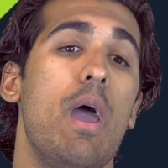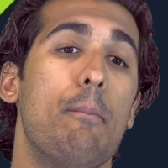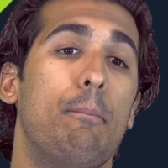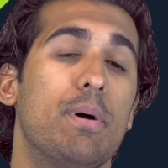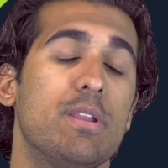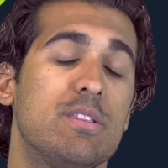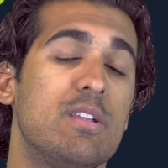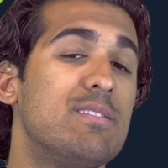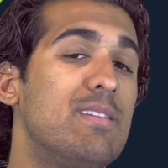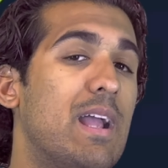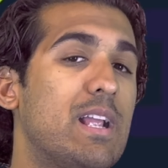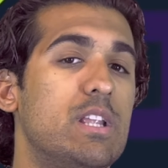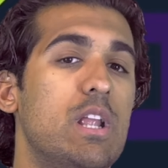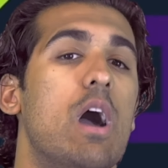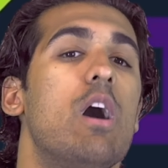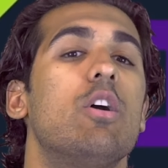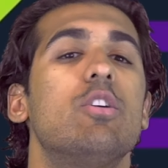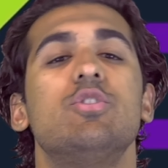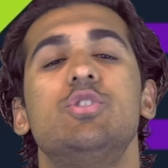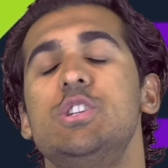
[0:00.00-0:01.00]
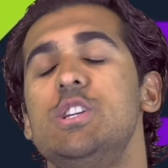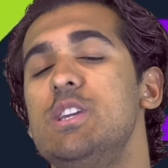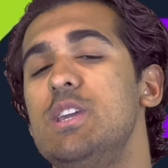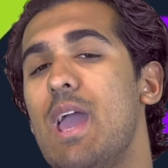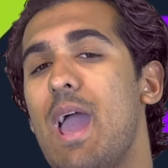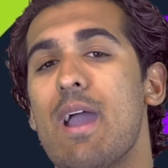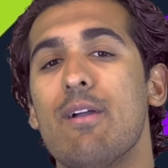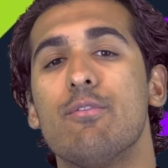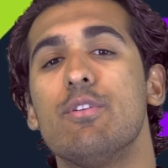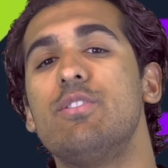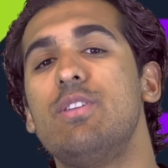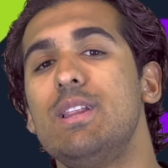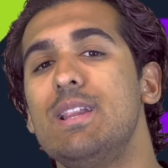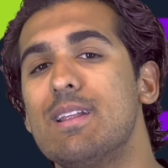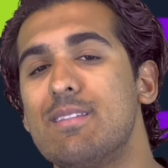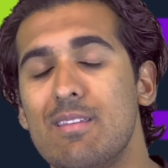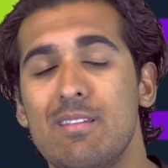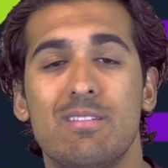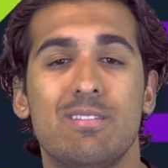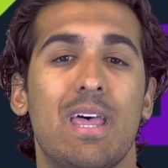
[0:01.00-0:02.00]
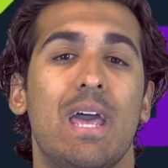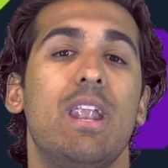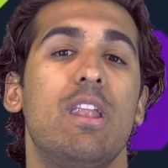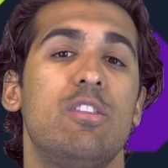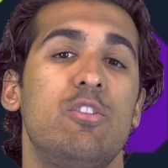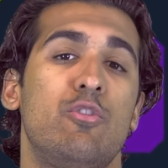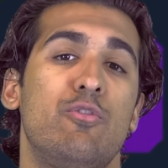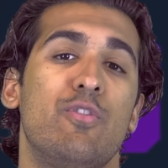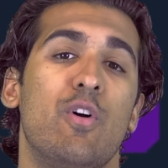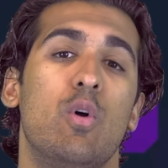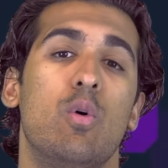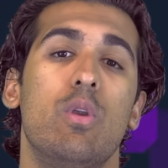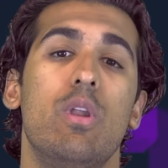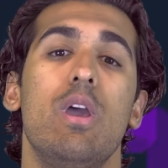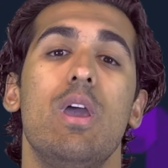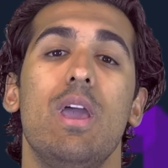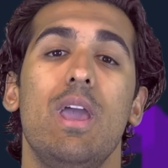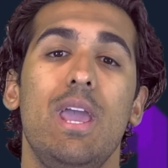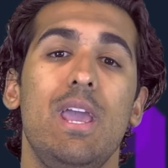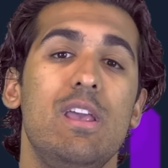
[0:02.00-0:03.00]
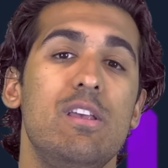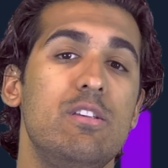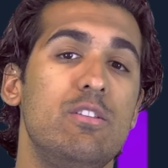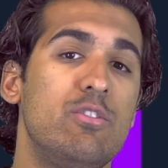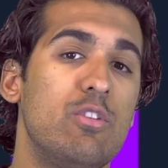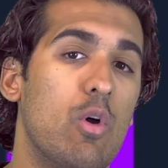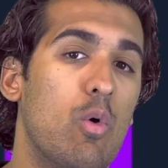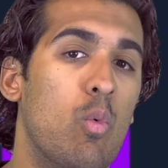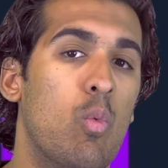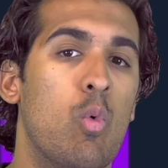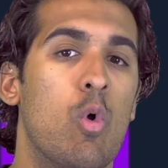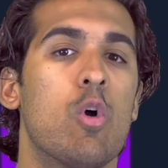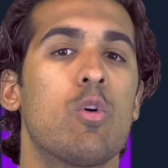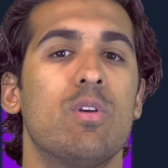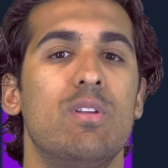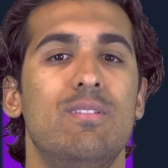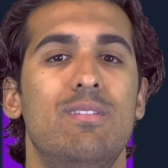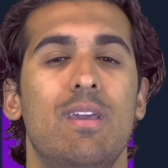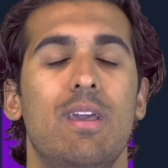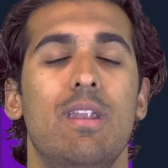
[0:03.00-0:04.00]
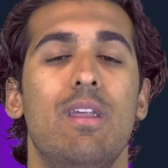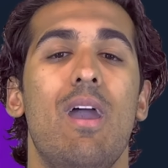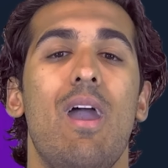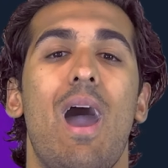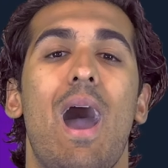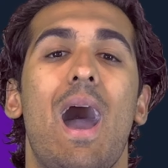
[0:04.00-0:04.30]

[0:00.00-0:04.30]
But the technology, everything that's inside of this phone is warranted.